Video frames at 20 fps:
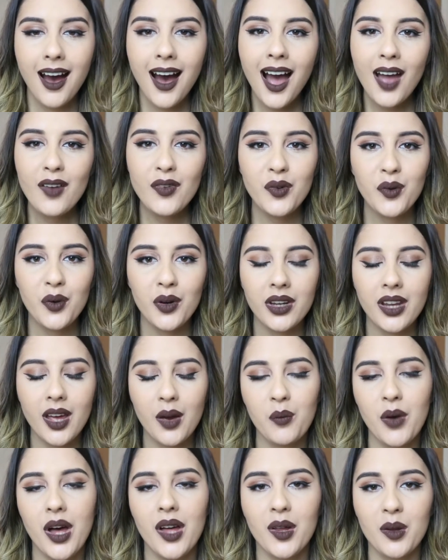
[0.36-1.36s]
Hi everyone
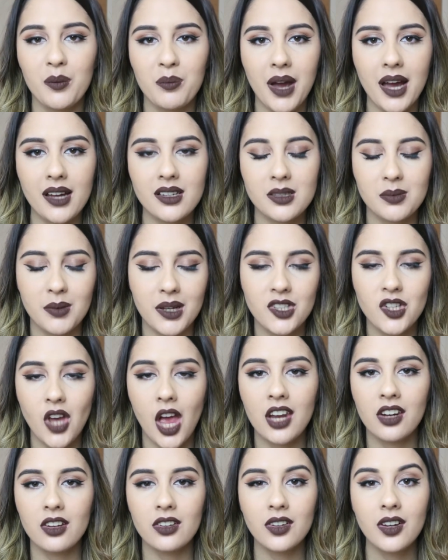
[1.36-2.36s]
and welcome back to my
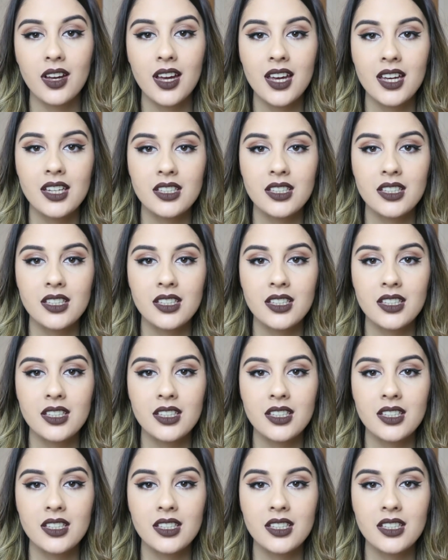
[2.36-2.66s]
channel.